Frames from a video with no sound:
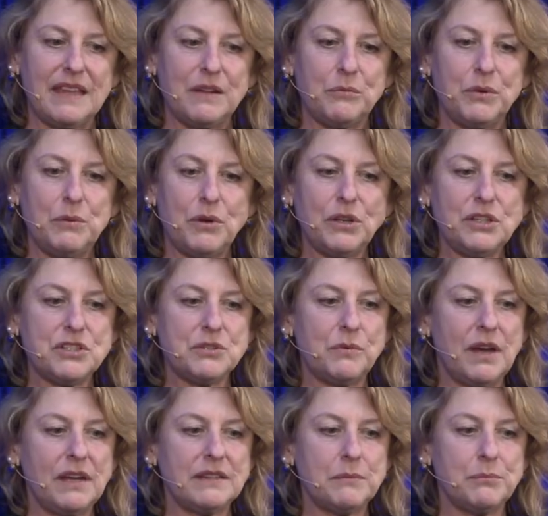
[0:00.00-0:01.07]
we wanted to
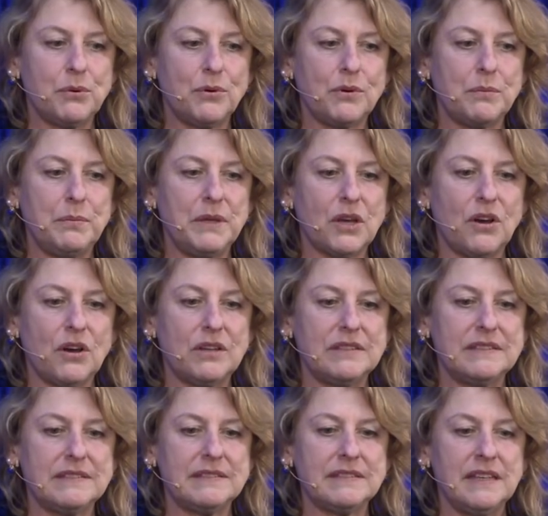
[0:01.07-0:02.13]
write the book
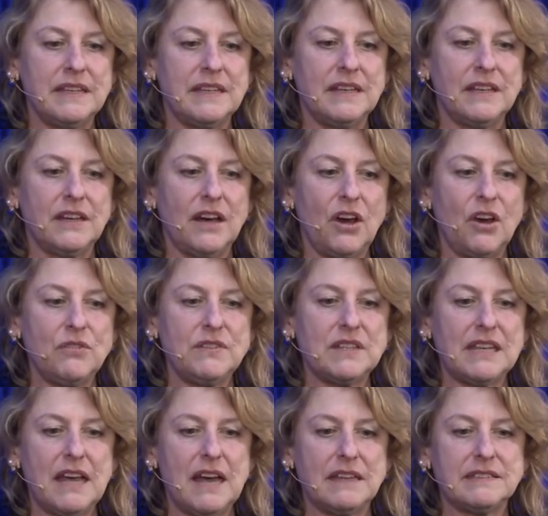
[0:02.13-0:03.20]
because over
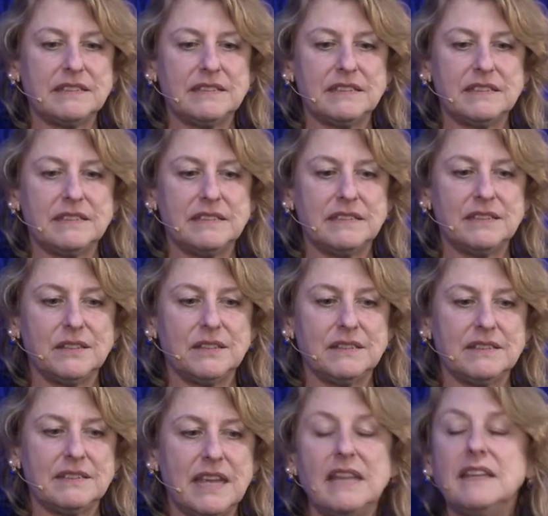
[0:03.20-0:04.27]
the last
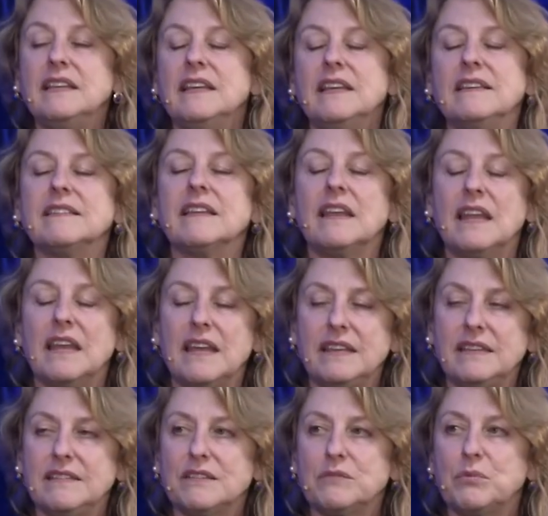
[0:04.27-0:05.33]
10 years at
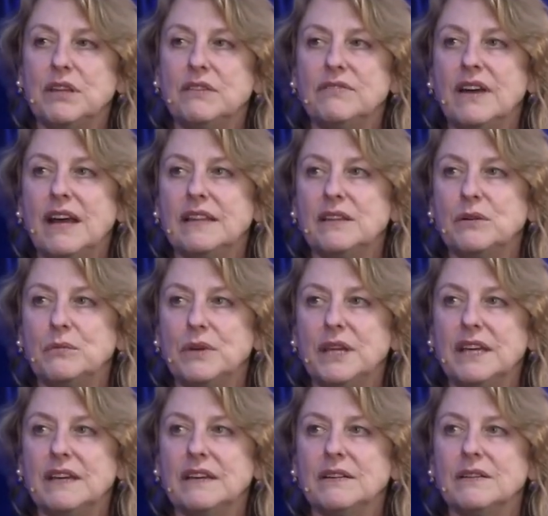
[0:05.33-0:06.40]
least, we found that
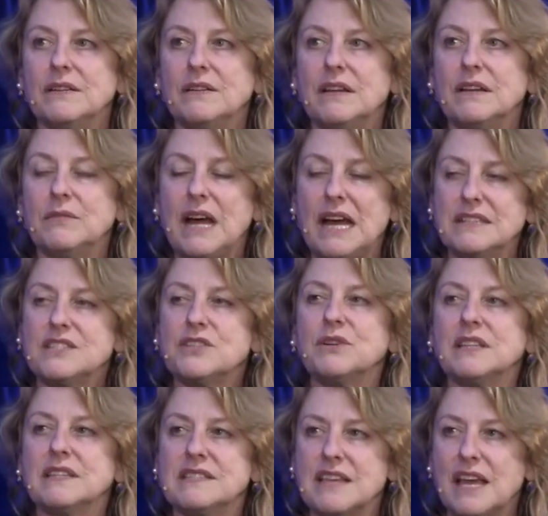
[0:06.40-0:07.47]
we're
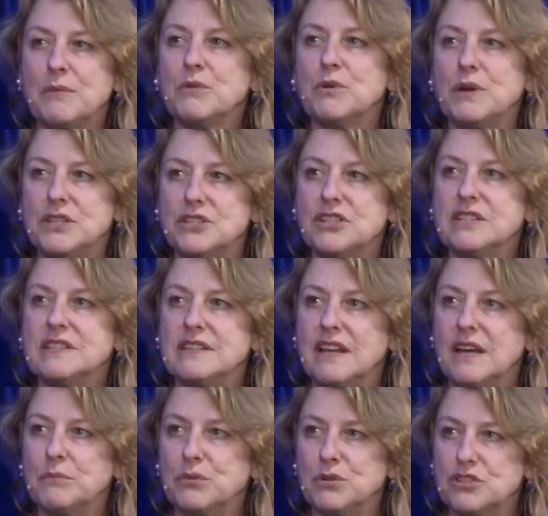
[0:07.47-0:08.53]
answering the same questions in
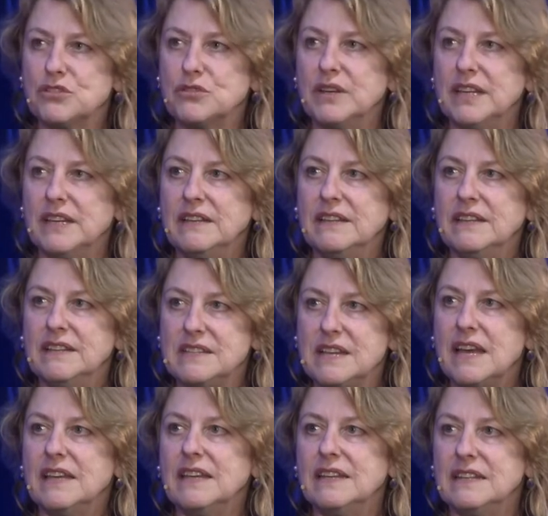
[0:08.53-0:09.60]
our butchery
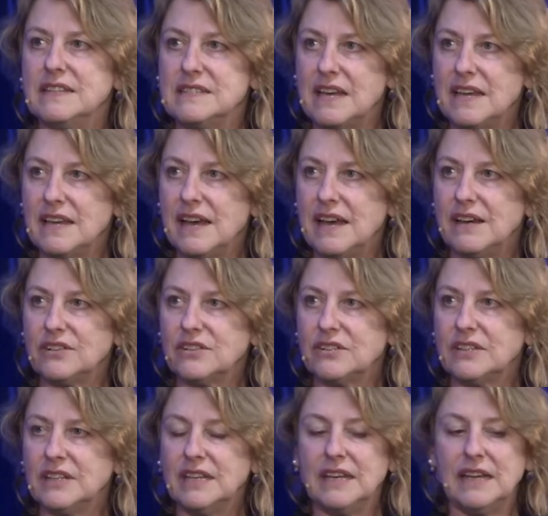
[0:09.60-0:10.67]
day in and day out.
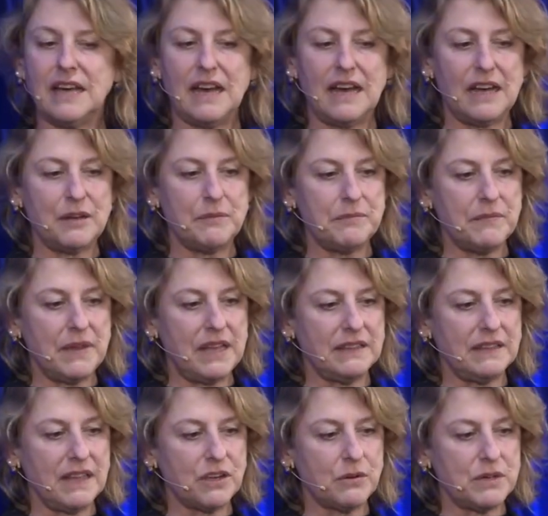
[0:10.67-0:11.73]
Um,
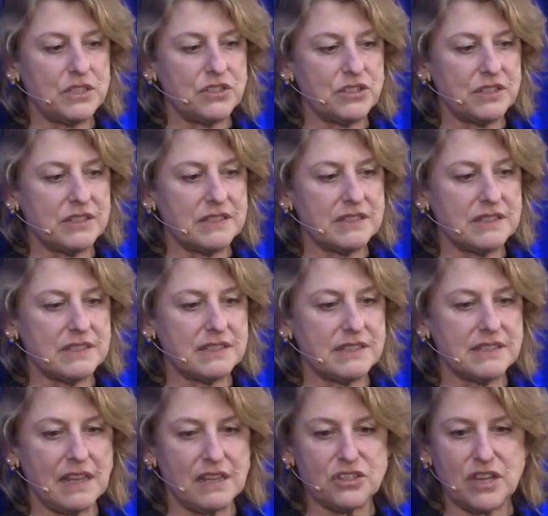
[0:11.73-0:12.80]
and they're questions
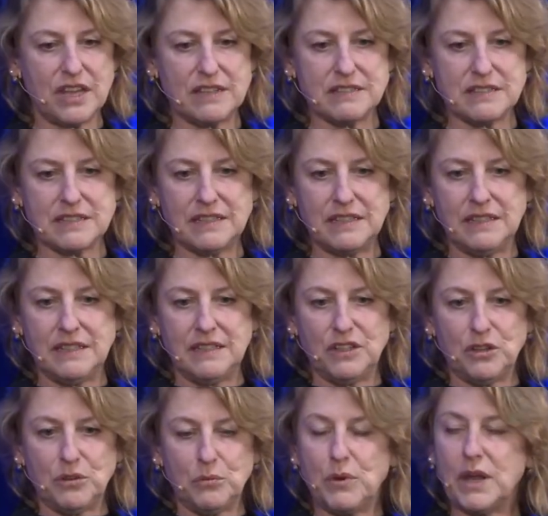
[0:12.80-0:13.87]
such as
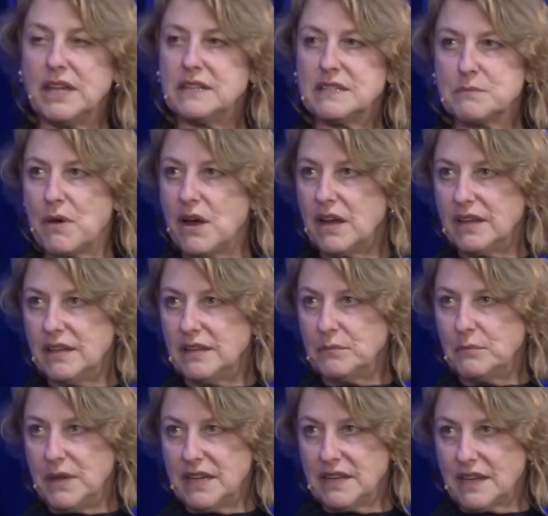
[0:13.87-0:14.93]
where does my
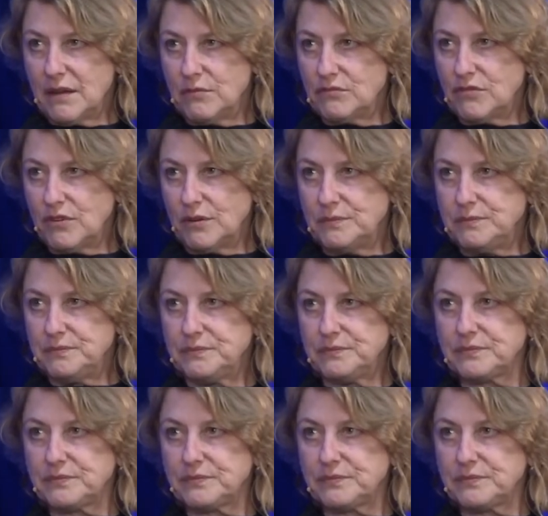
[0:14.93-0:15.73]
meat come from?